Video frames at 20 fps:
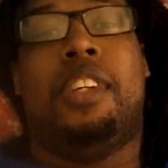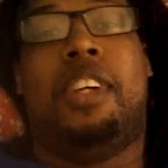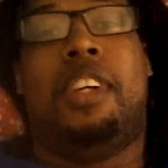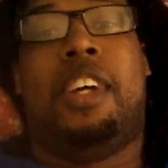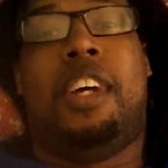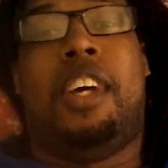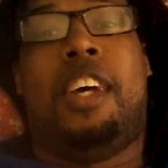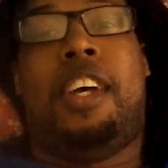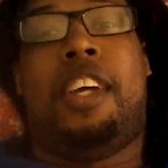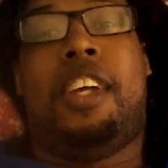
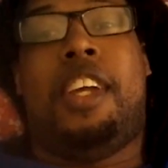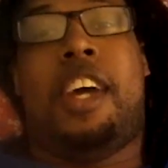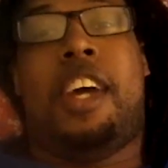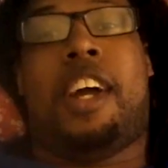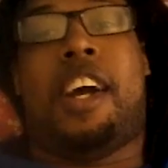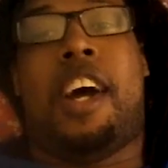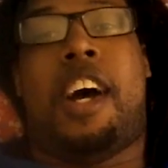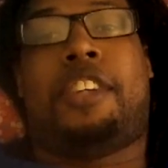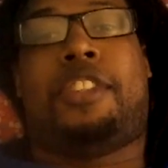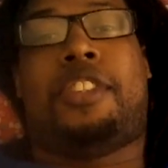yeah, guys, so I
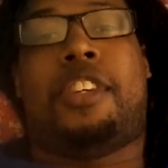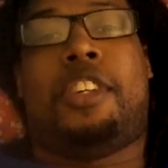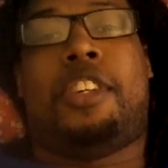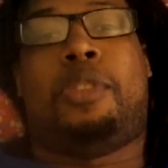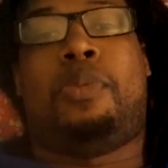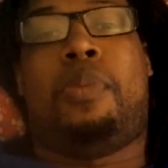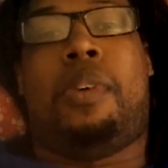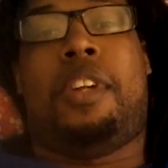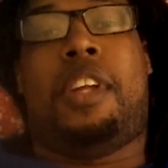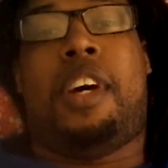just
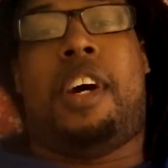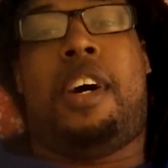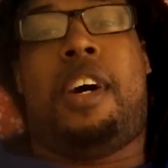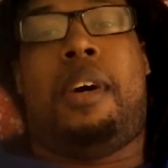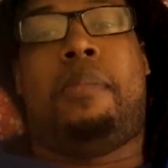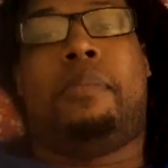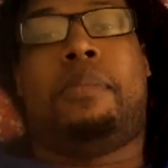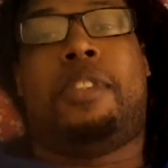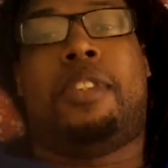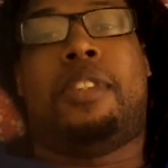wanted
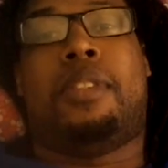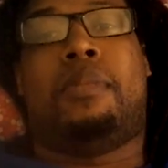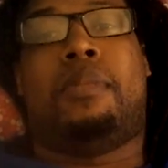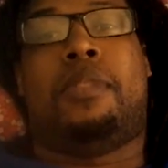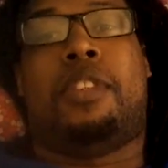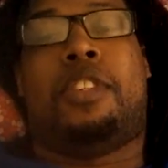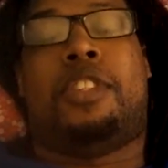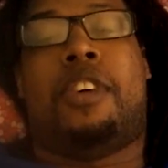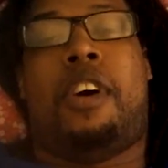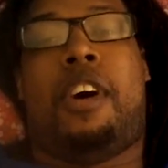to
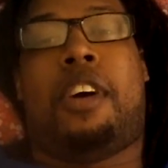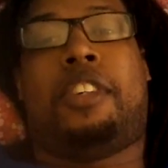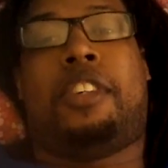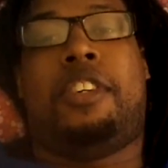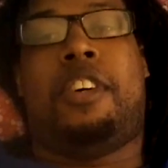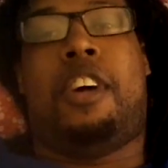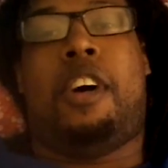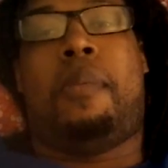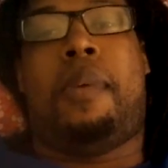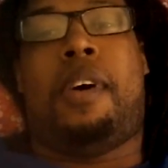talk to y'all
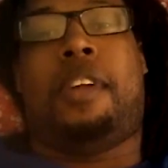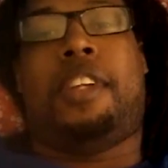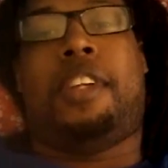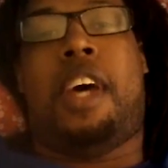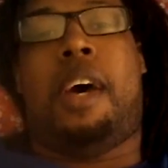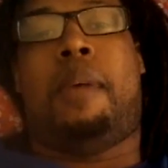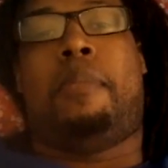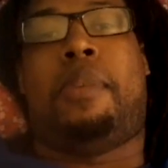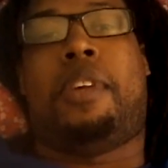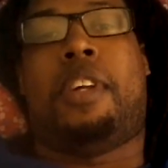about that, but
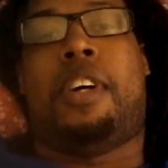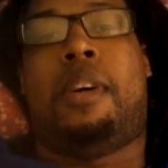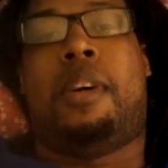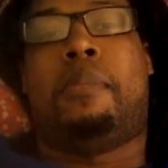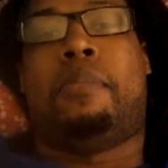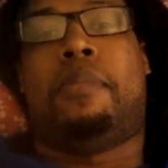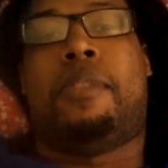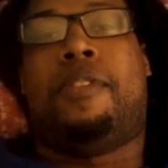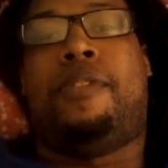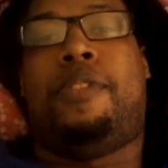the
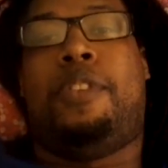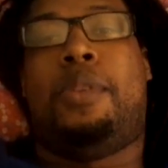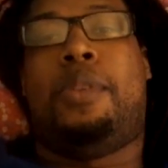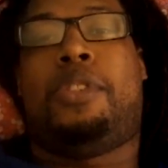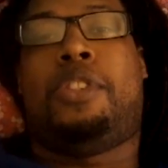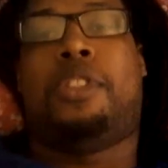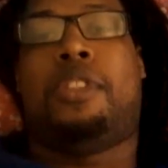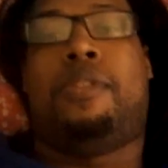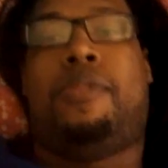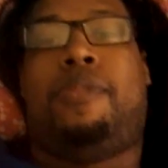future
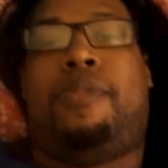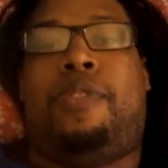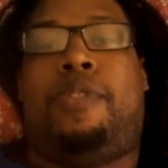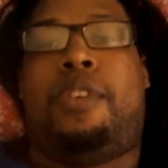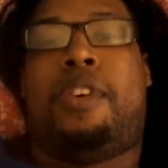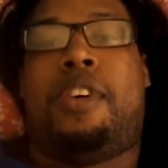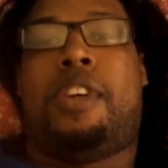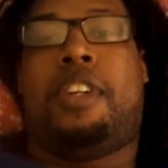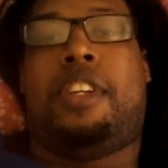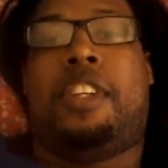for
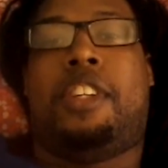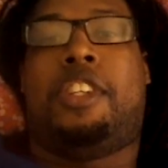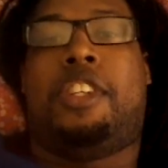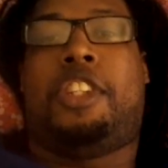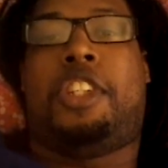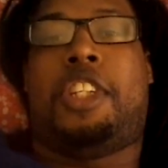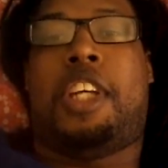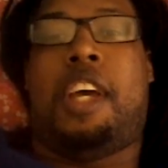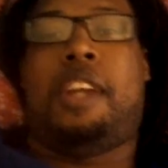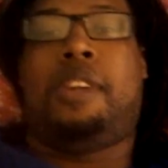the
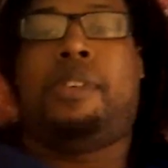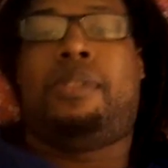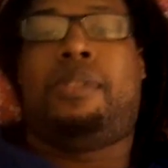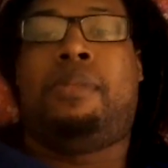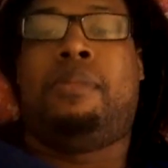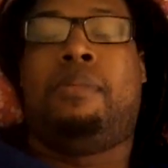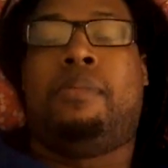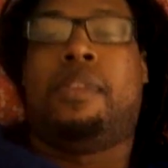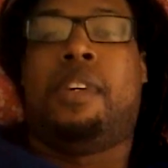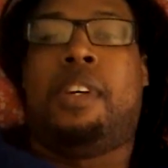channel,
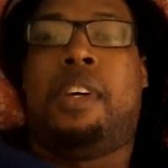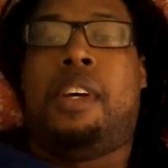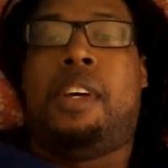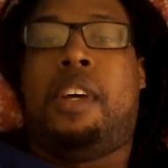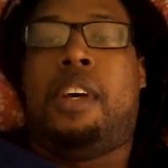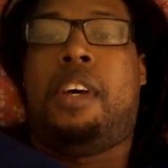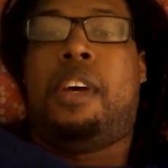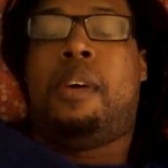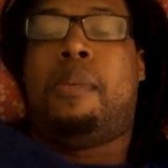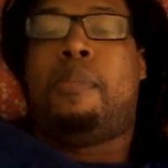
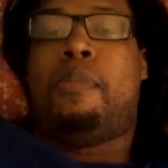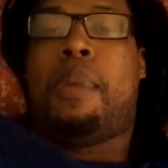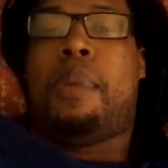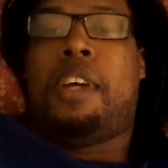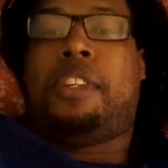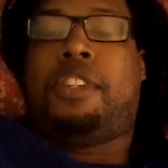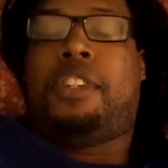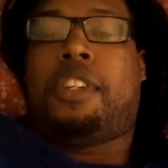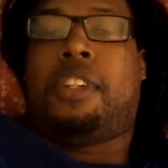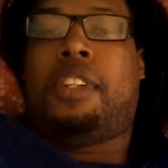
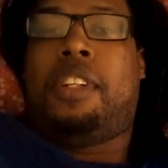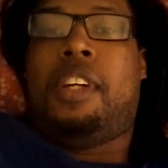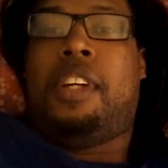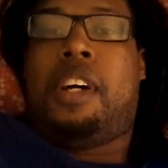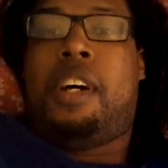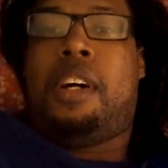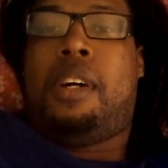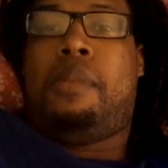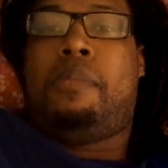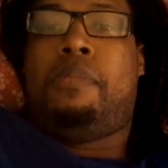basically
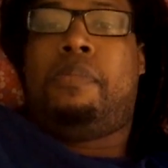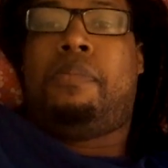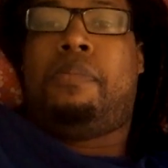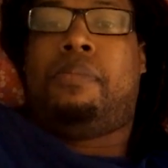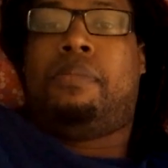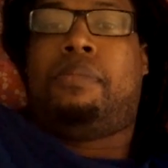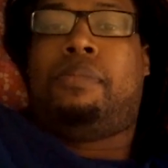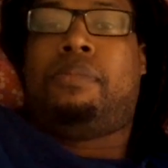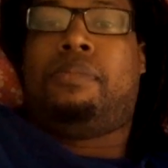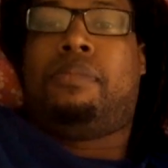
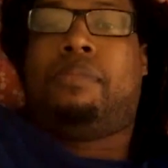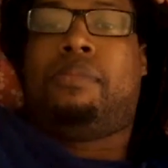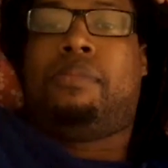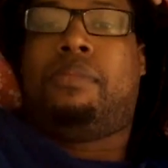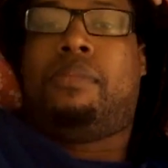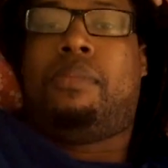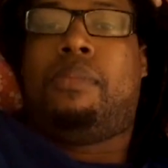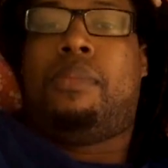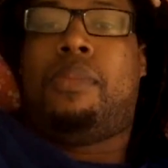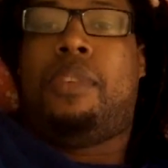
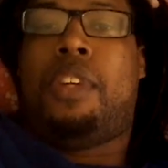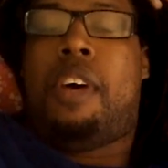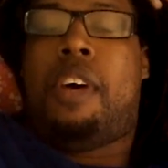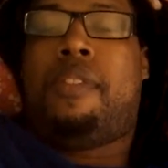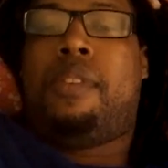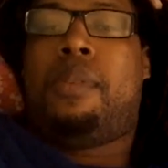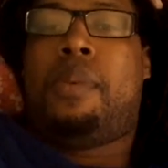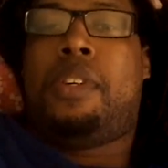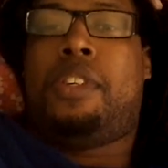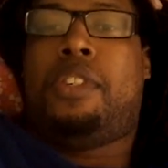
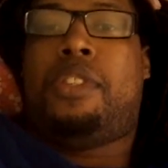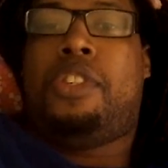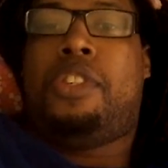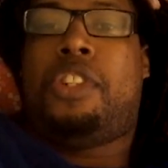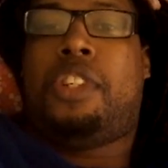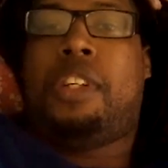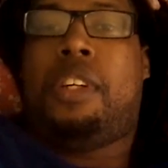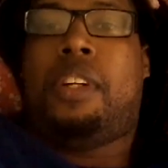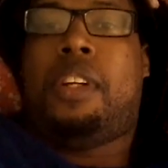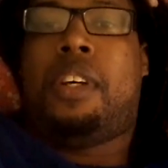Neverwinter shit.
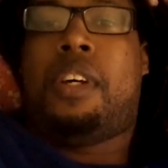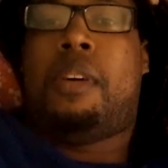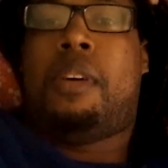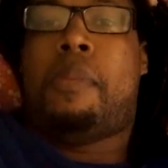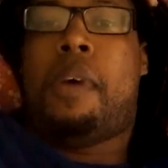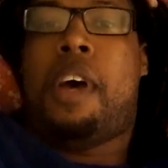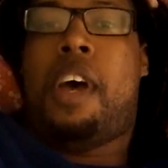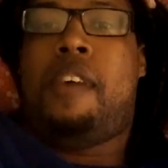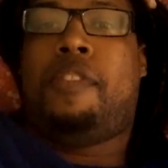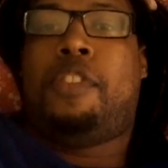I have
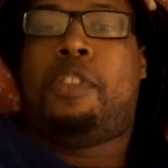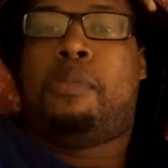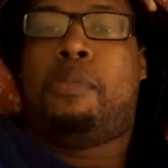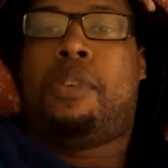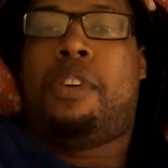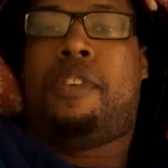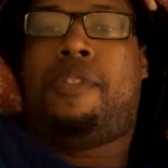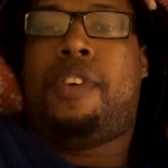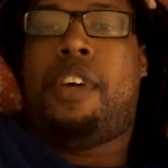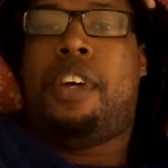some more
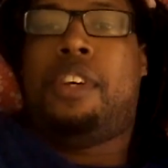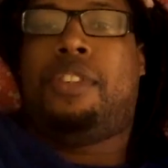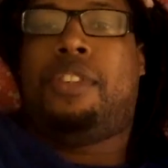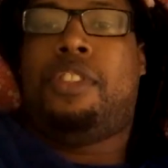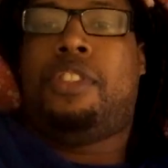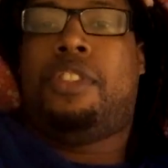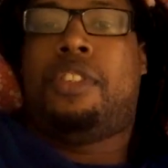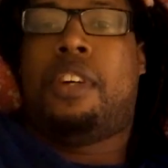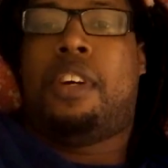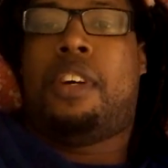Phantasy Star
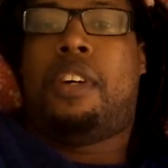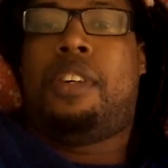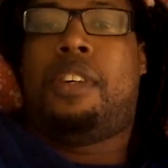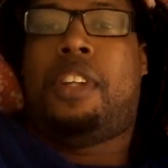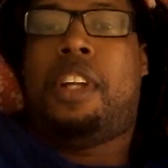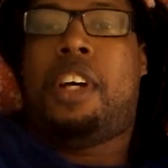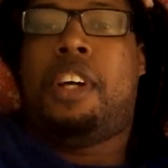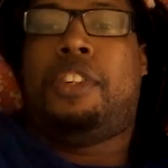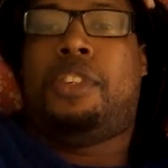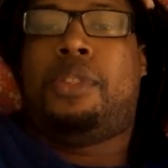Online
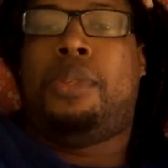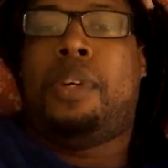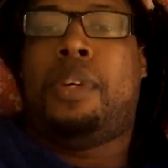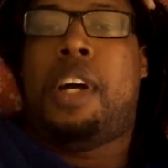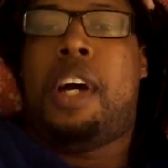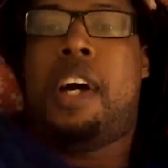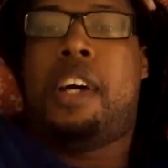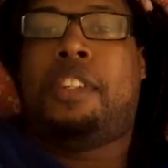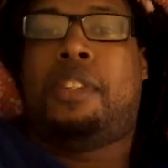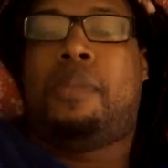2 guides
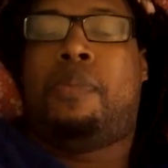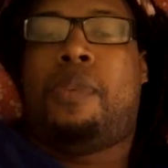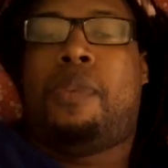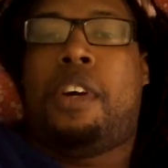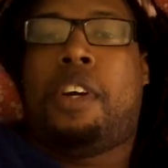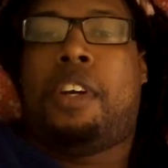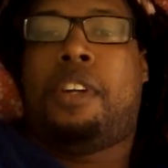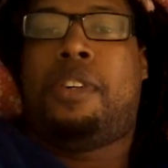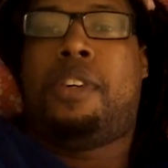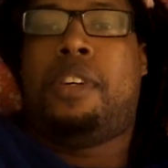I'm working
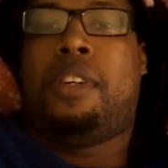on.